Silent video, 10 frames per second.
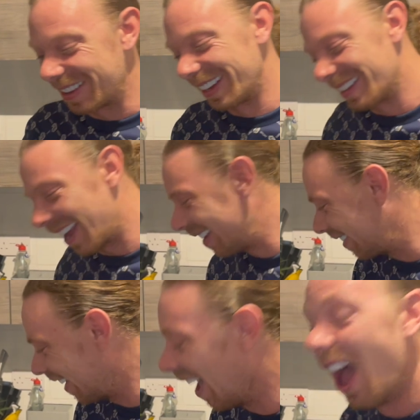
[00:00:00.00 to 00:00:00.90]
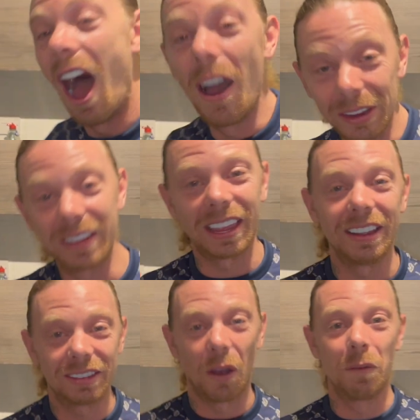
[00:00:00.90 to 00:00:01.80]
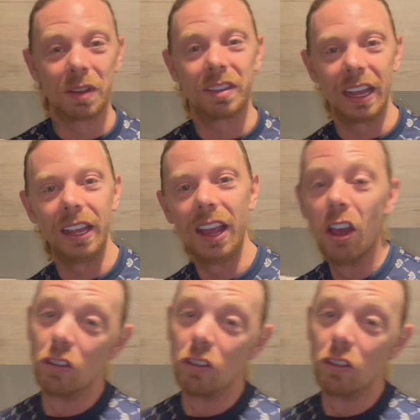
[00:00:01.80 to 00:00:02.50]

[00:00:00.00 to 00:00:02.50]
gonna taste it. I'm gonna taste it, obviously.